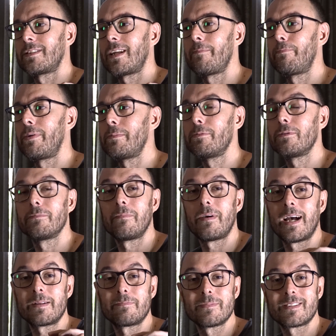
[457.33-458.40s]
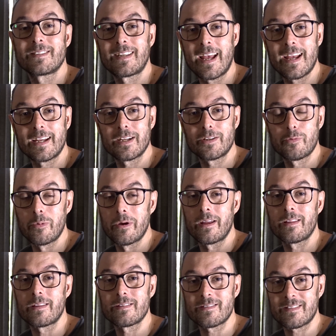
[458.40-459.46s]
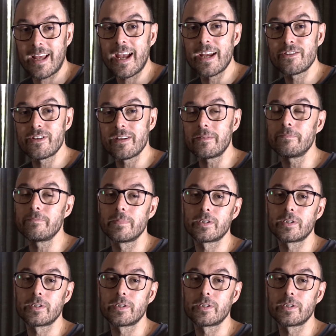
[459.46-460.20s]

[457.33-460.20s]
some people might mistake it with staging,